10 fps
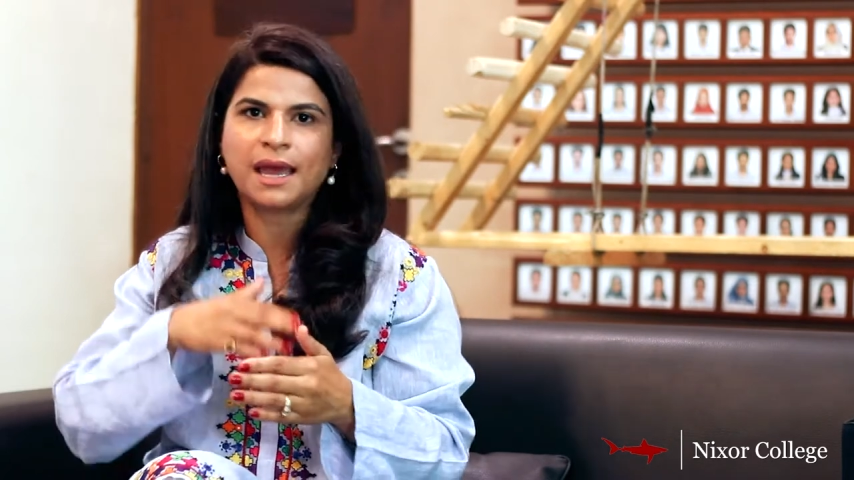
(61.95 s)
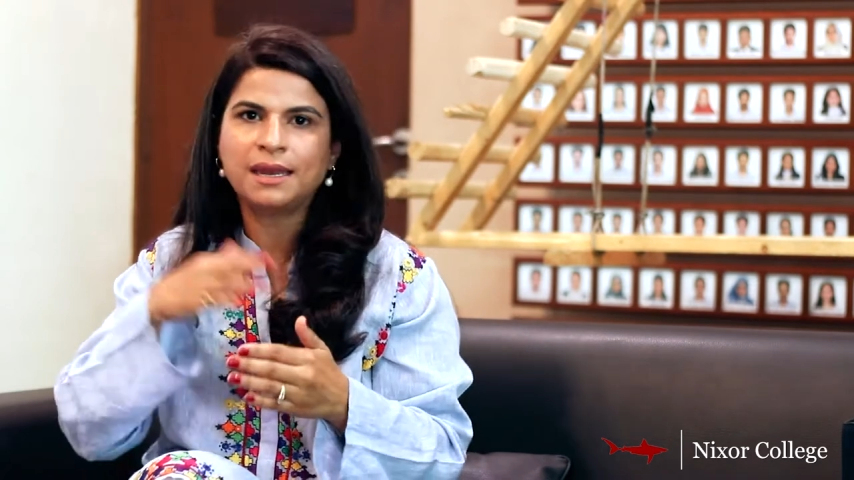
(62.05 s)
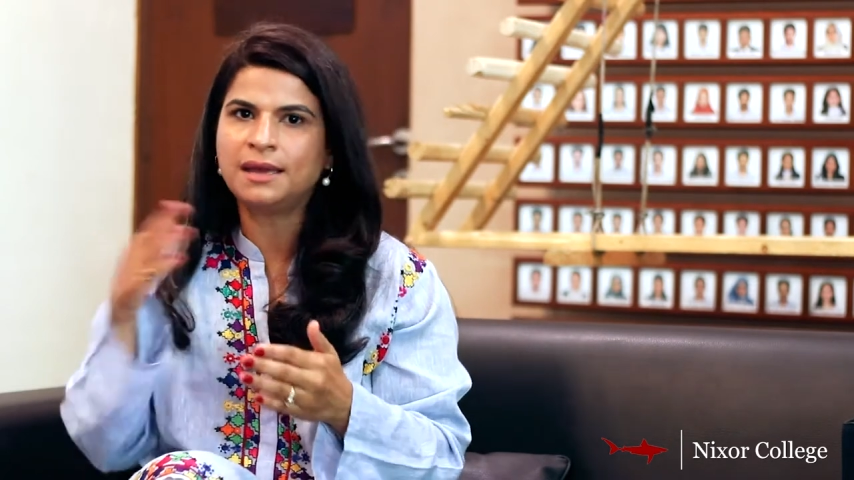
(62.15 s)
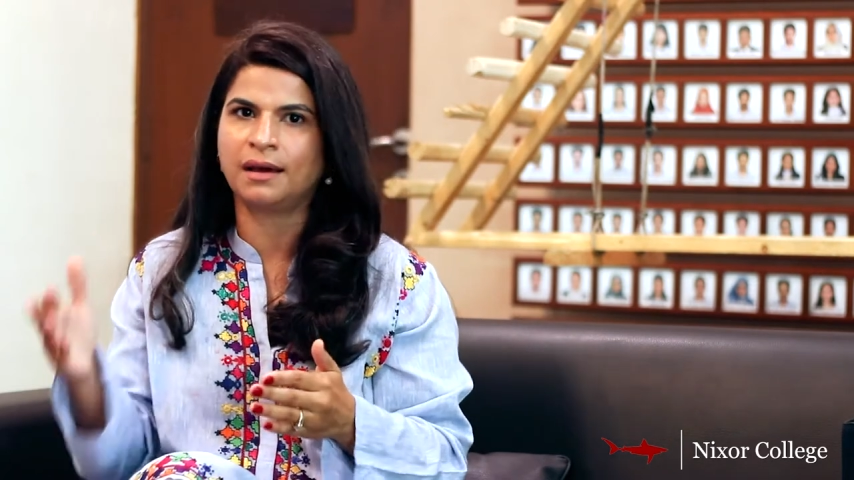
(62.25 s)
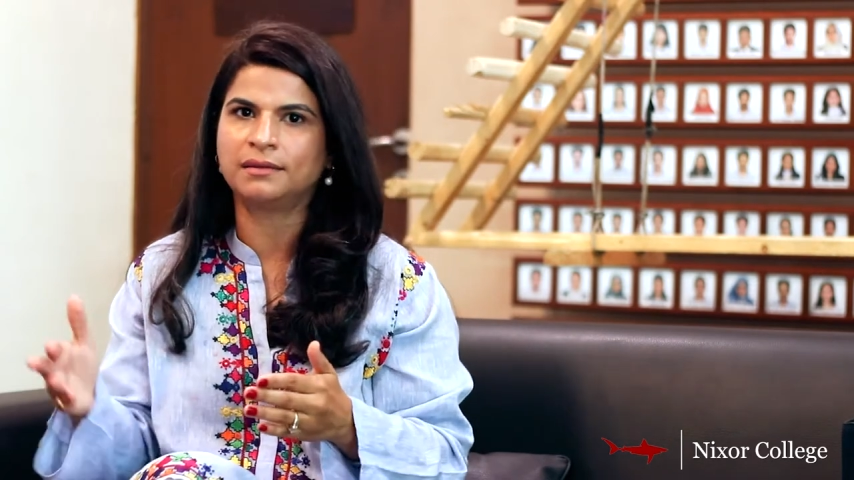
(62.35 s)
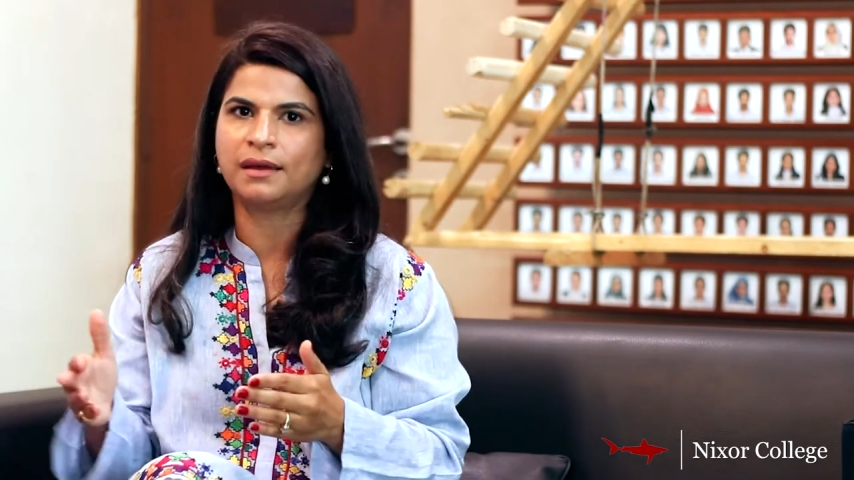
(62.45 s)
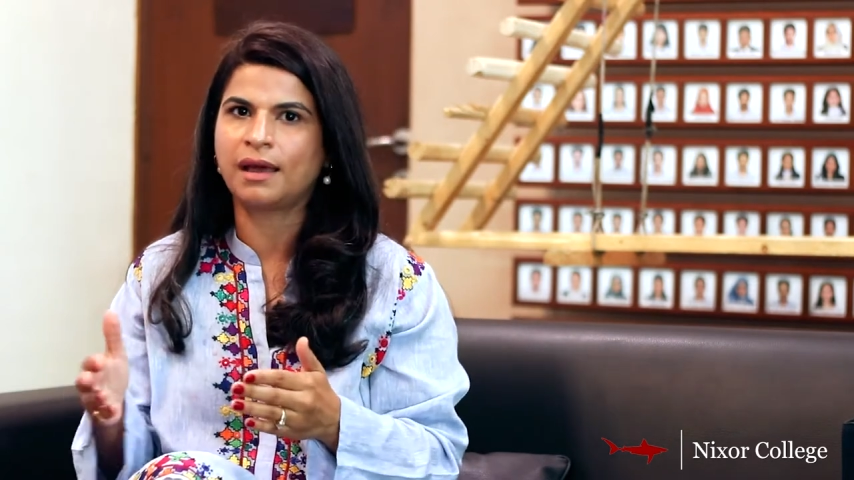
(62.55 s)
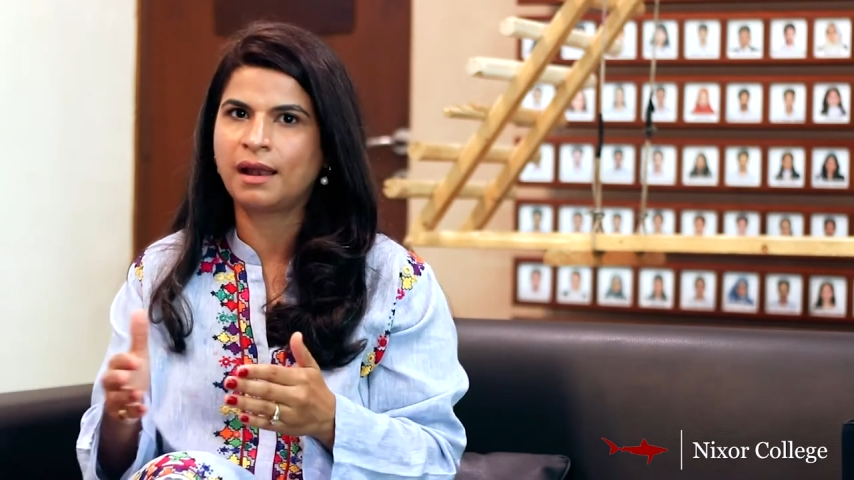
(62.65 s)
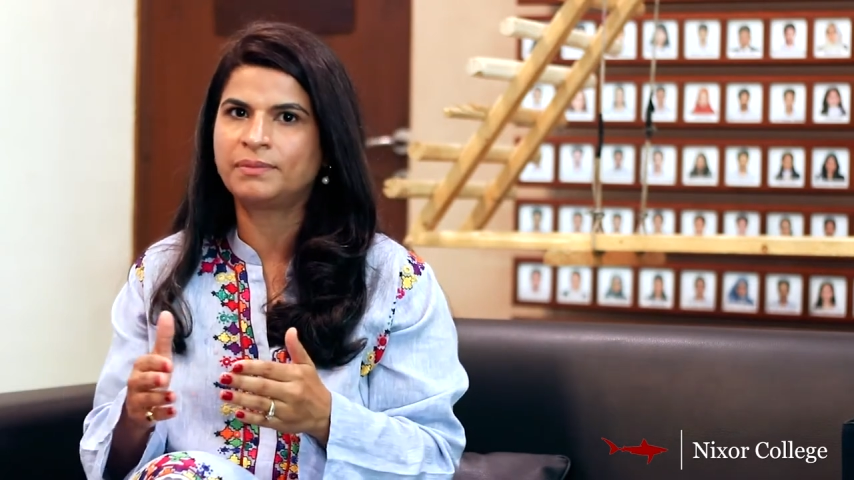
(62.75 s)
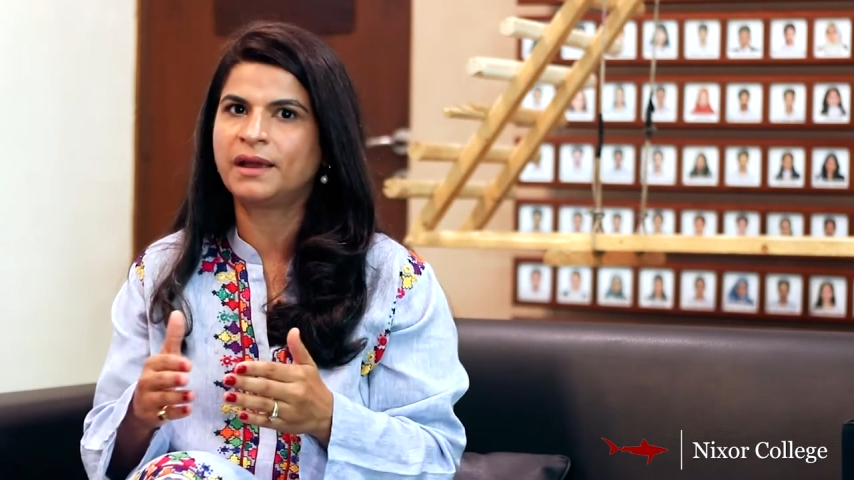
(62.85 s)
any other
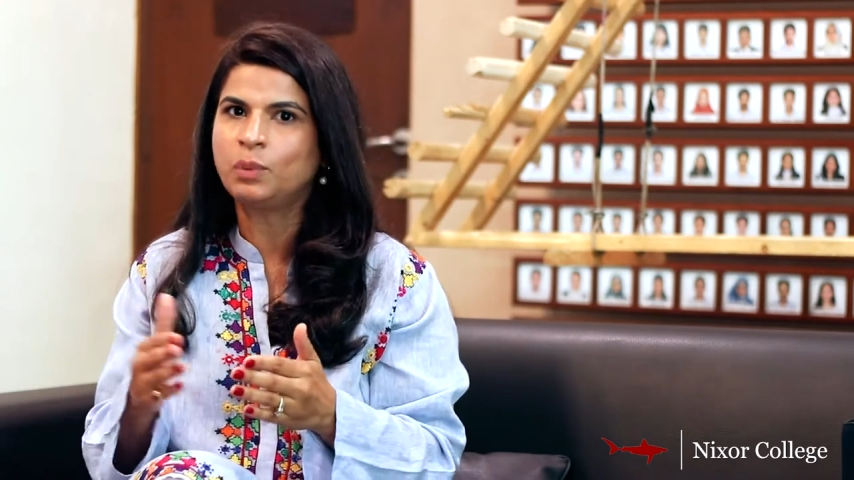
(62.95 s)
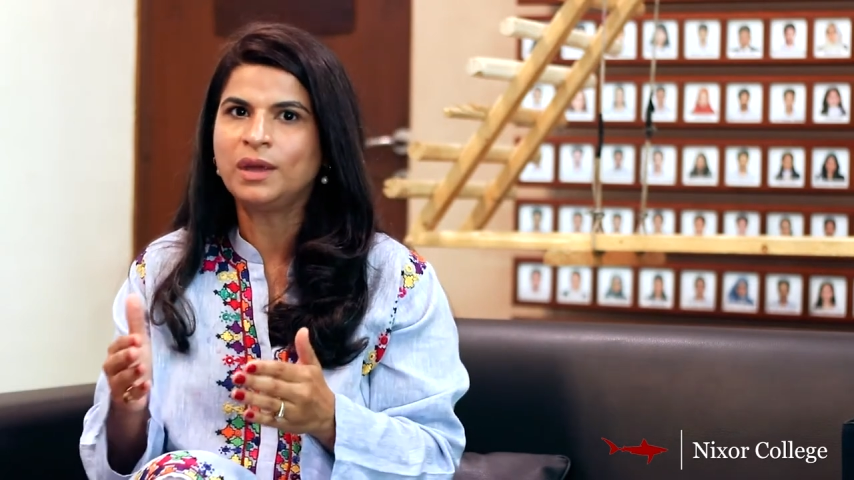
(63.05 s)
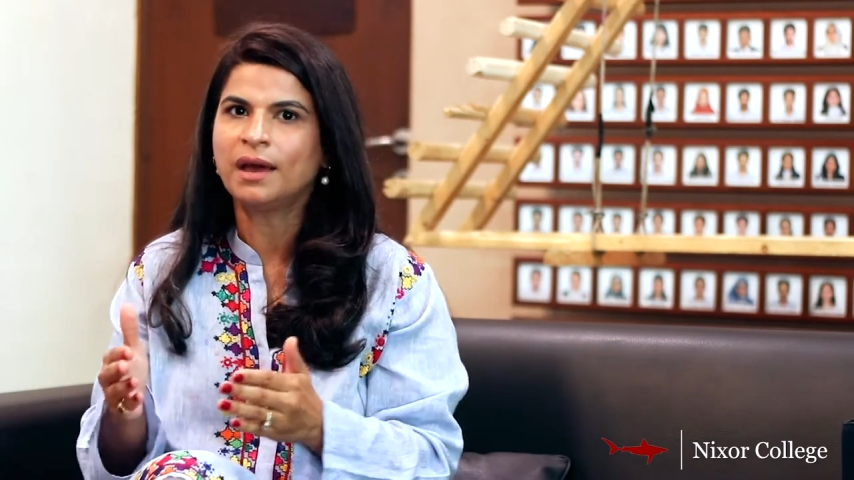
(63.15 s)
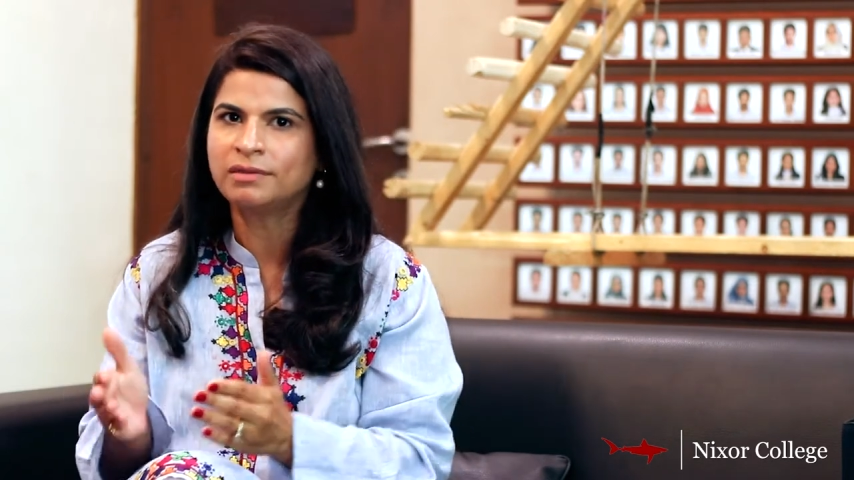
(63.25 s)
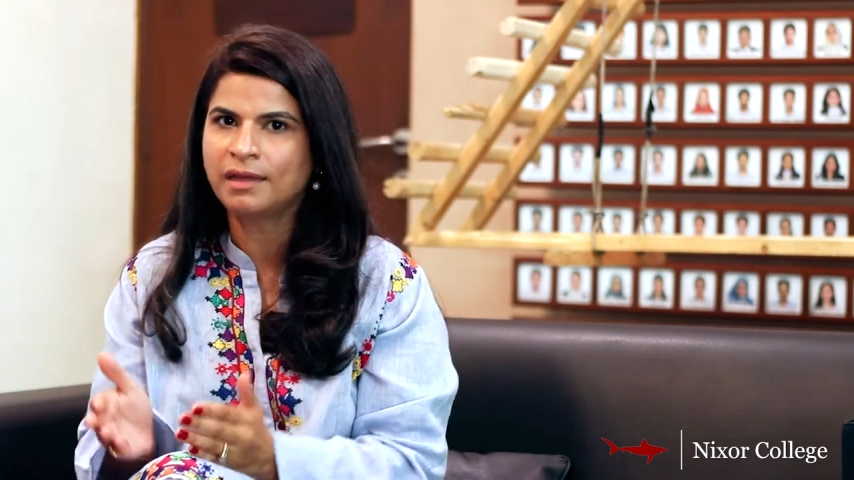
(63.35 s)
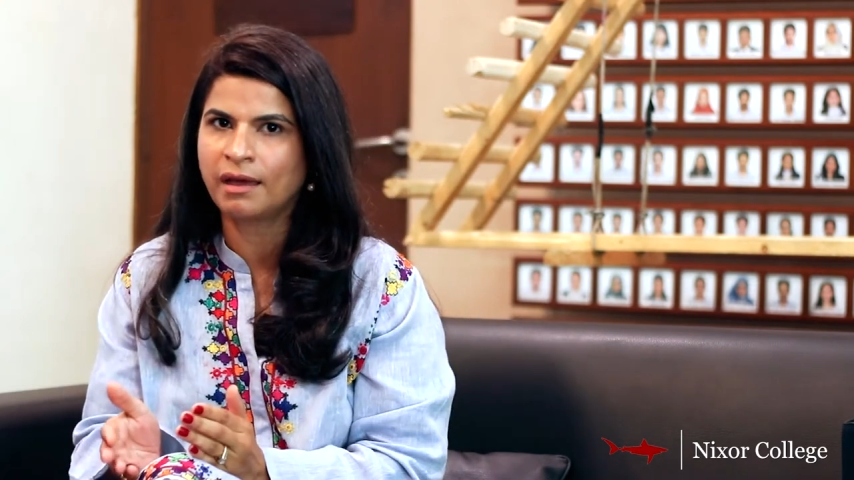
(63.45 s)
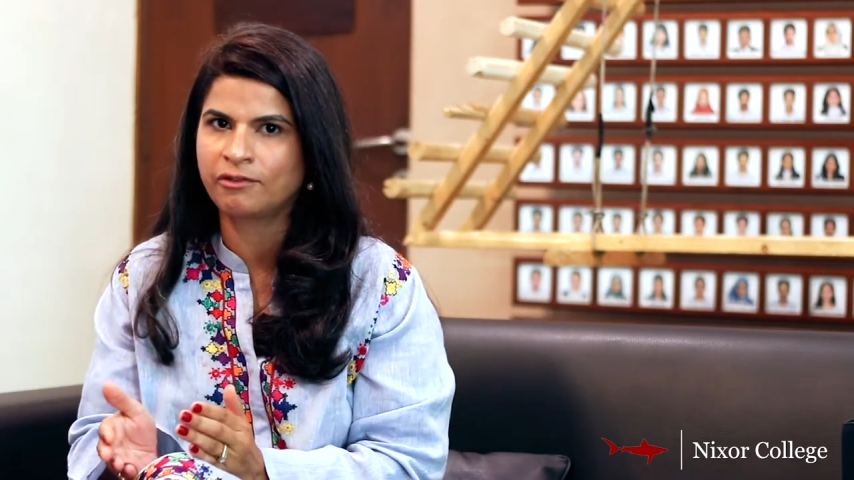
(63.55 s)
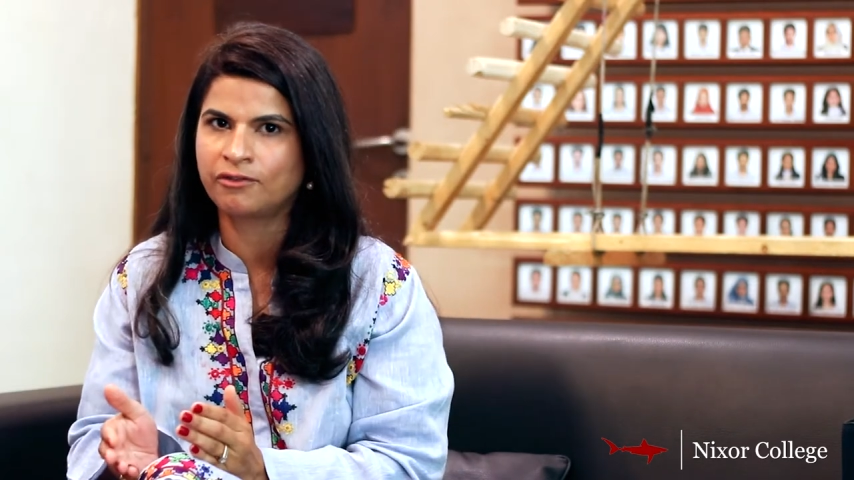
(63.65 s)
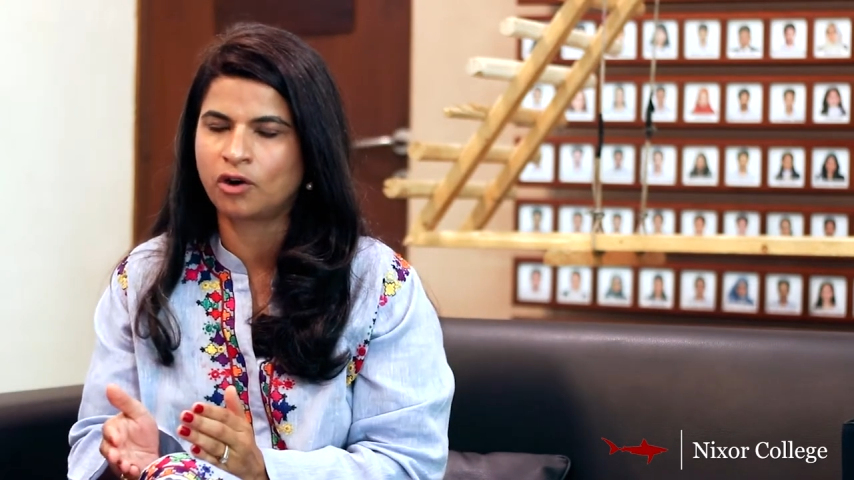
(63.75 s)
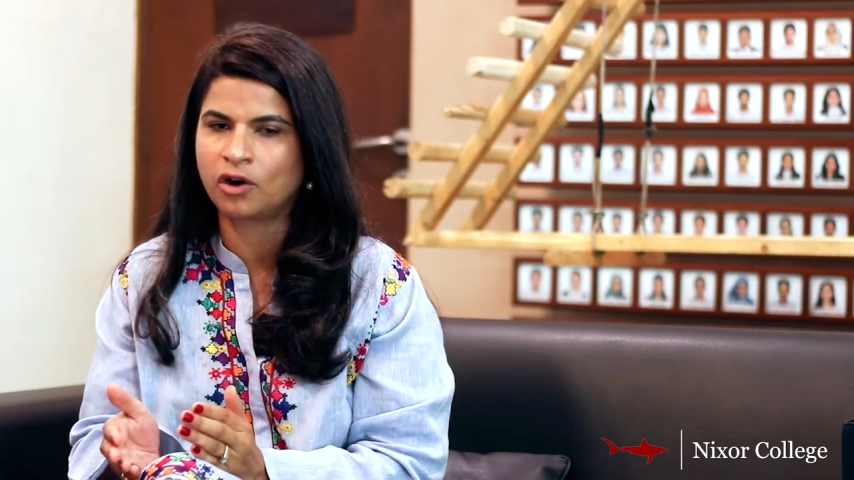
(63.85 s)
help that we are there
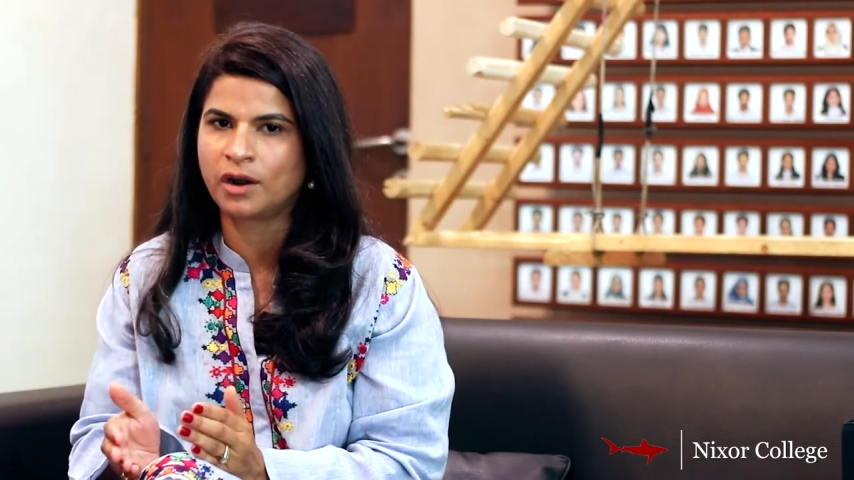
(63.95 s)
for.